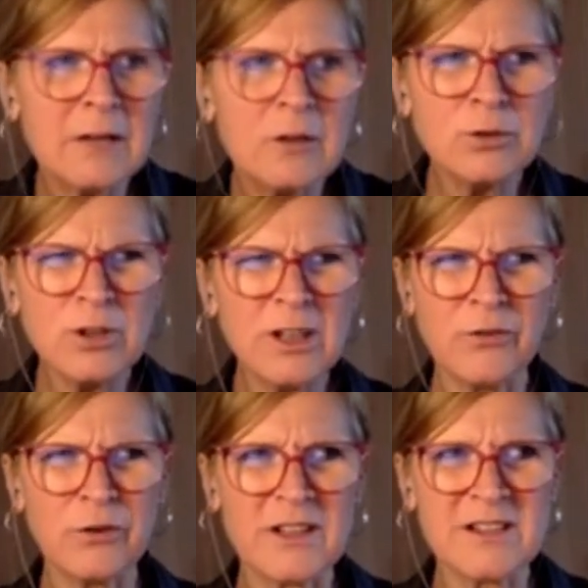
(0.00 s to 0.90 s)
are not doing
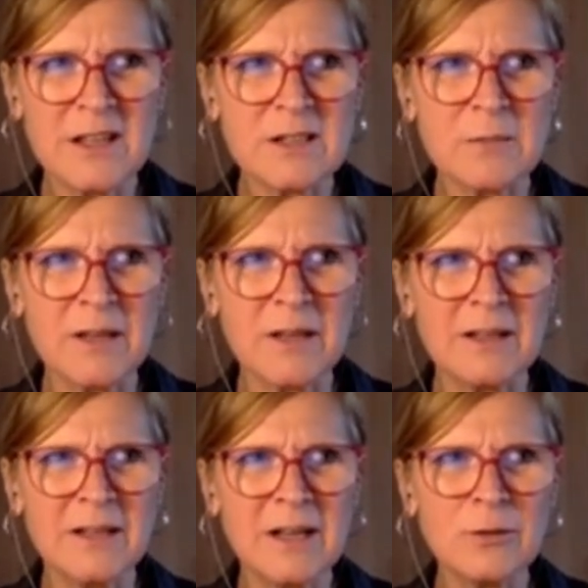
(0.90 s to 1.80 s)
for assessment.
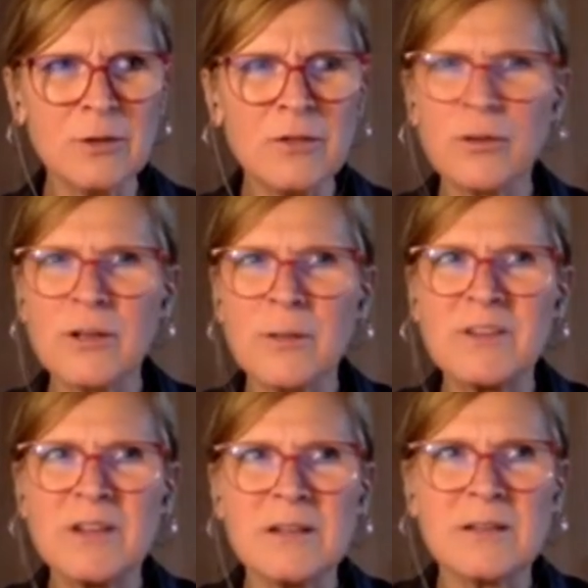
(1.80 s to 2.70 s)
They are doing for
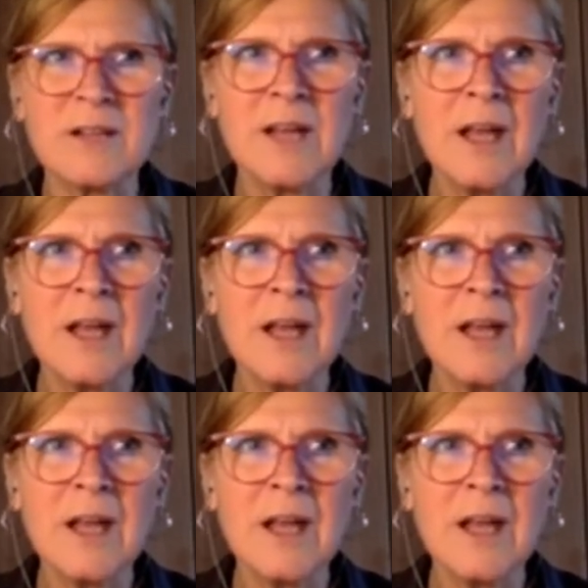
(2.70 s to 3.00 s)
themselves.